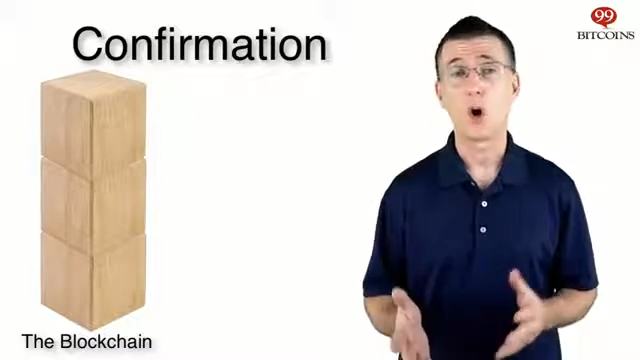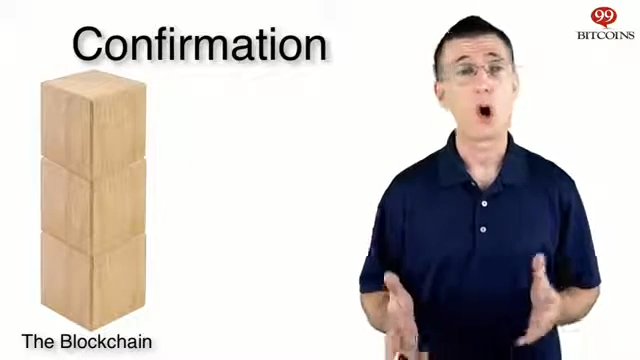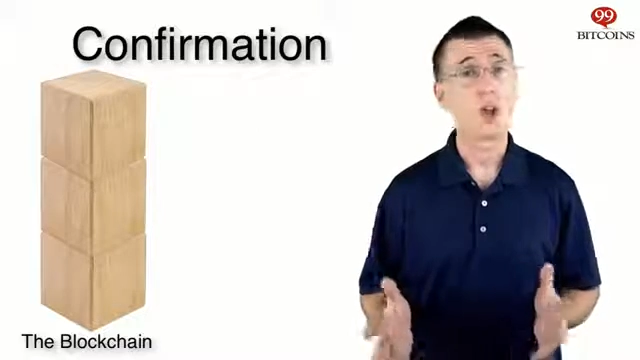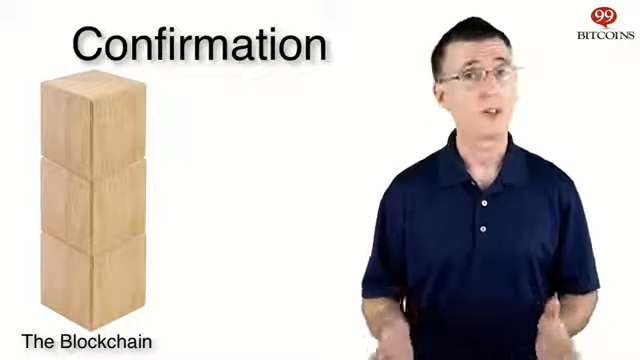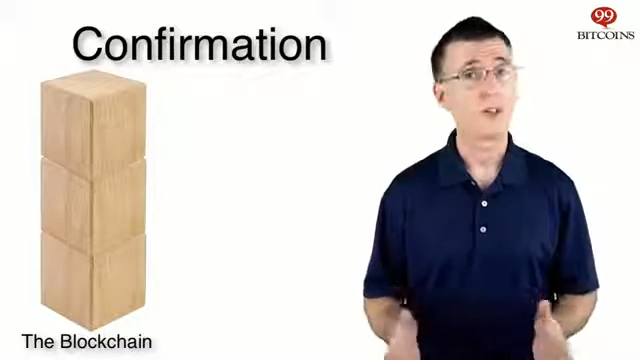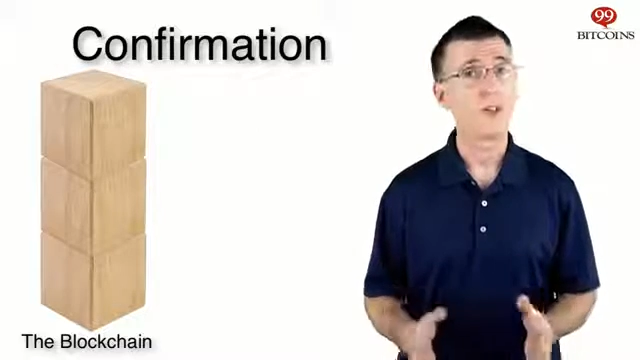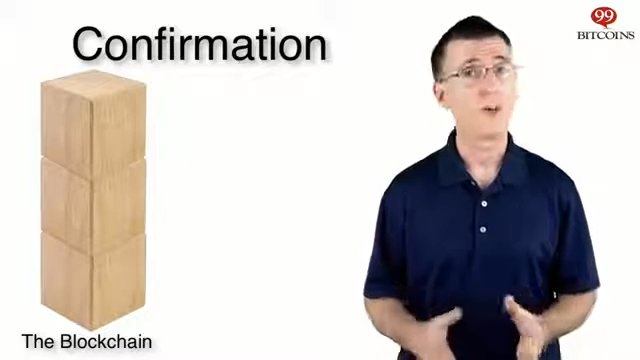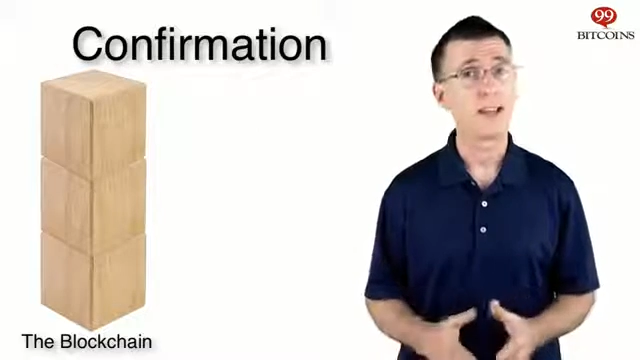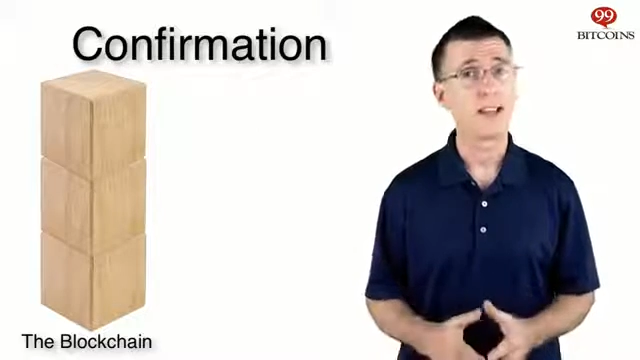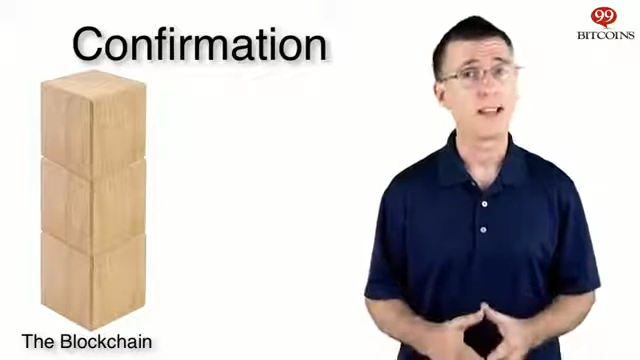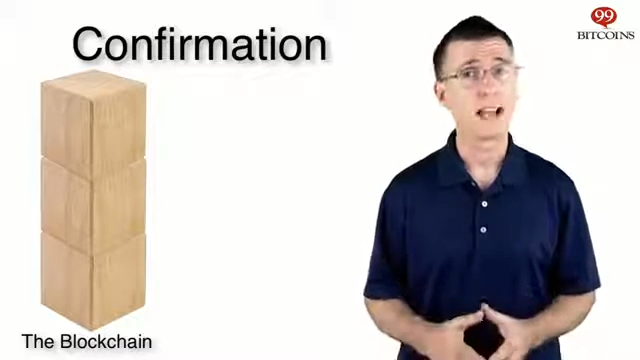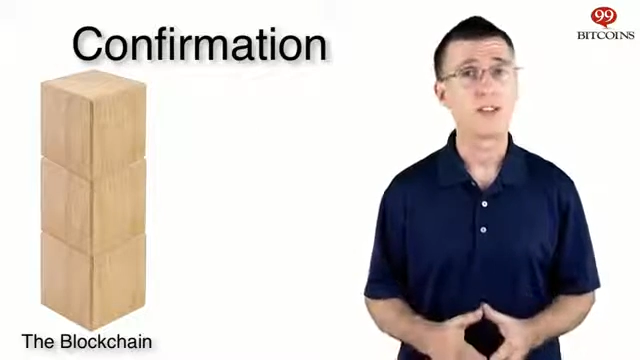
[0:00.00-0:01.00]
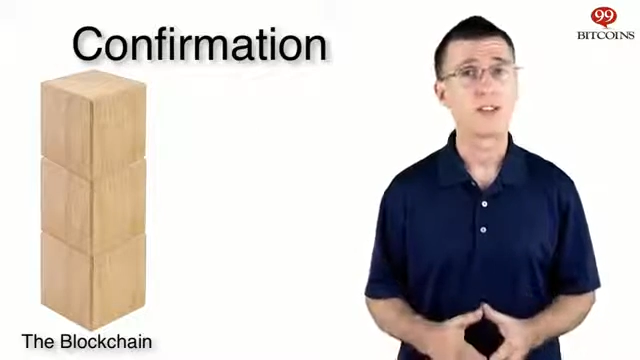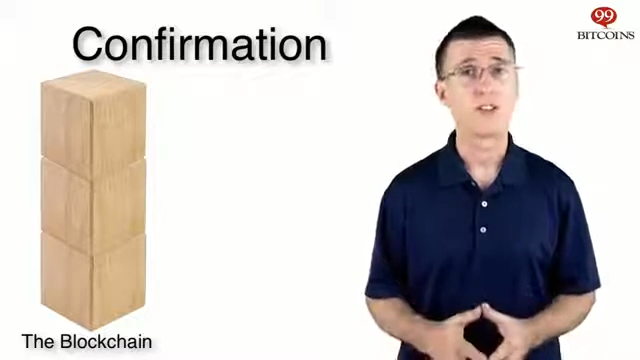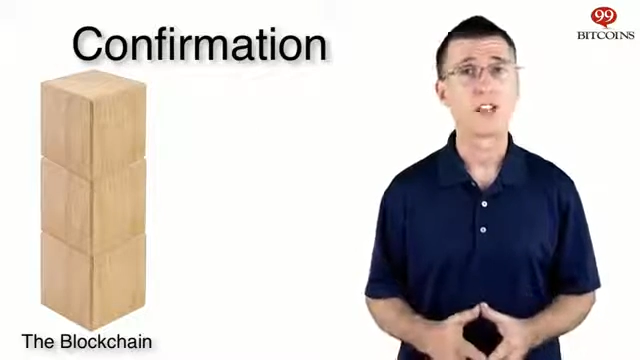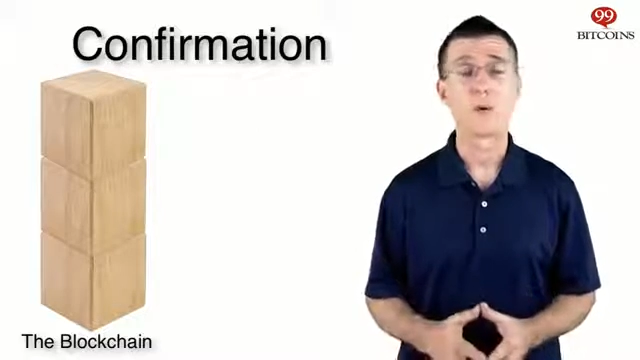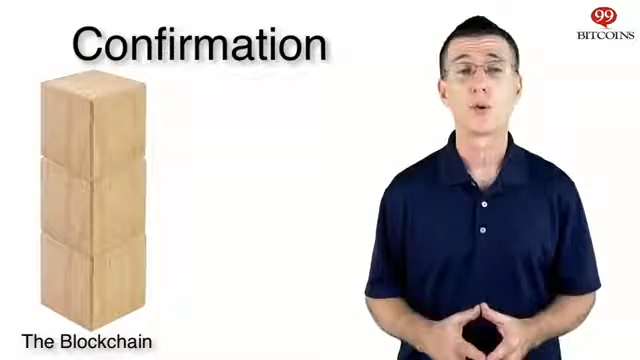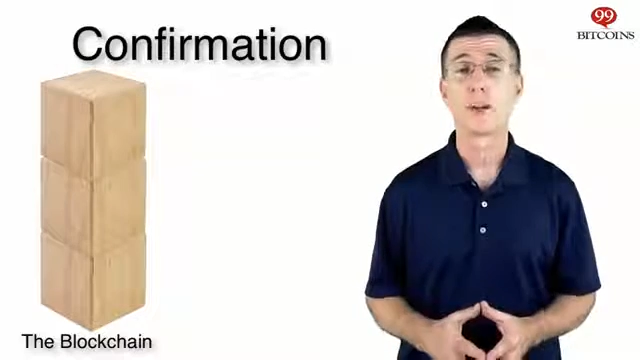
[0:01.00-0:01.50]
all of the transactions
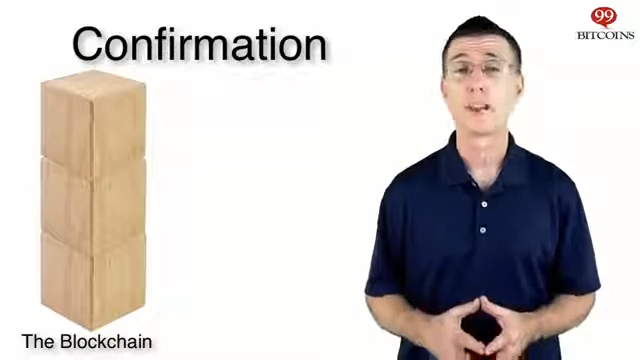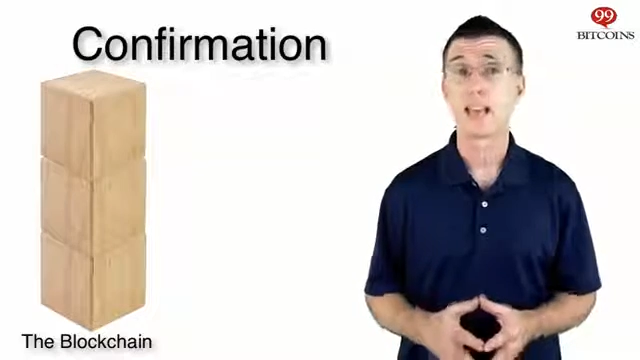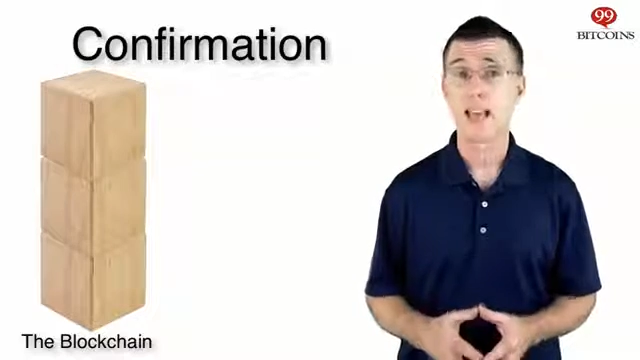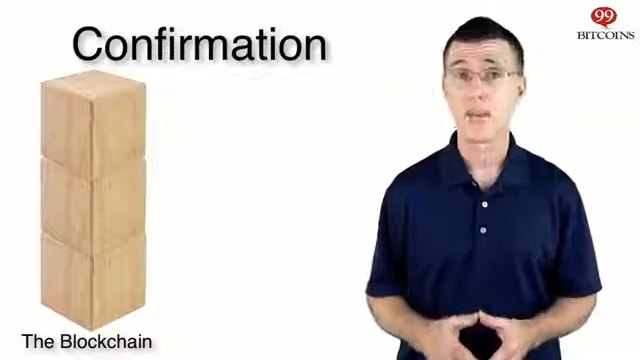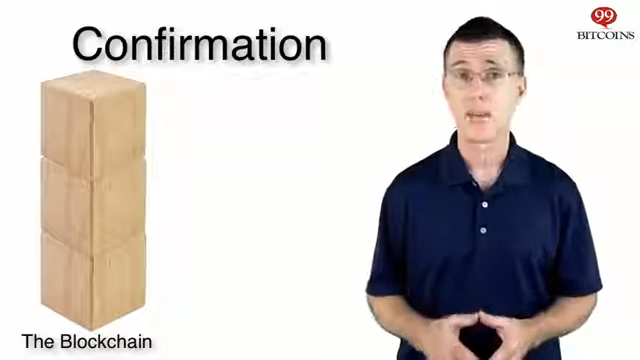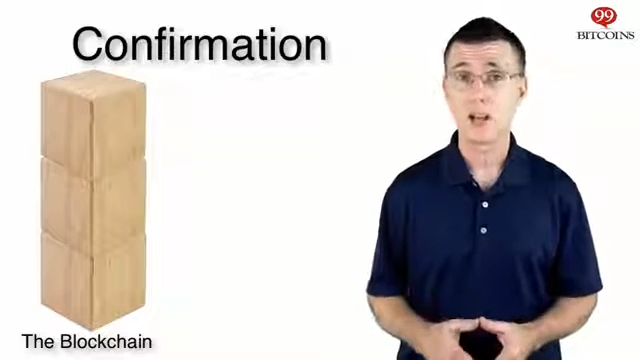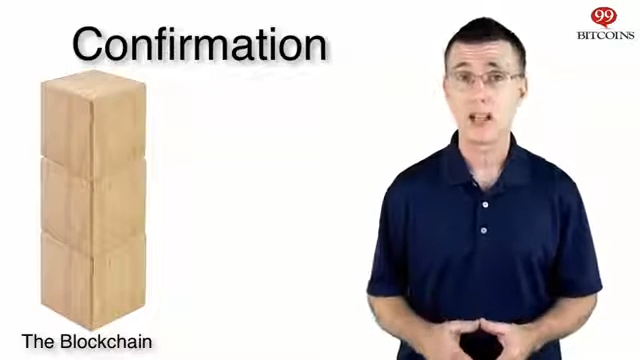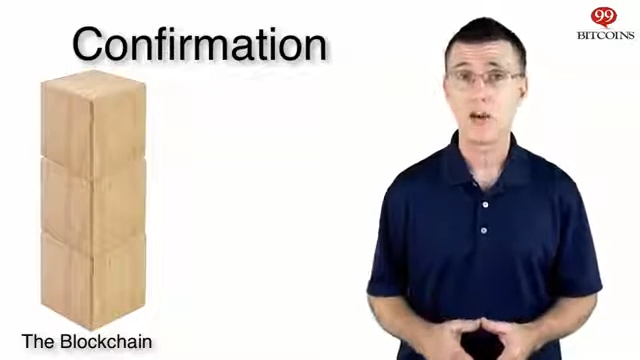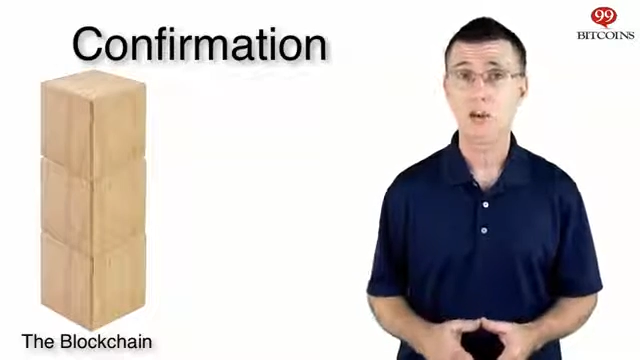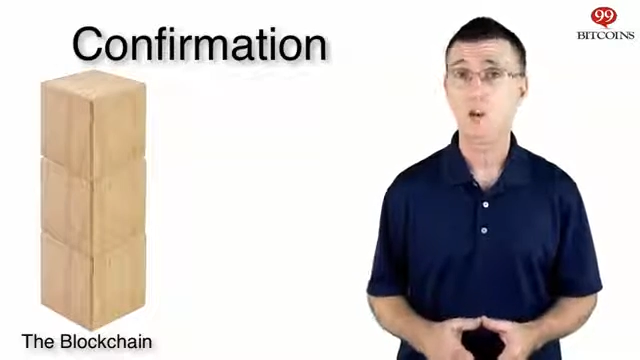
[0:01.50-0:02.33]
that were in that block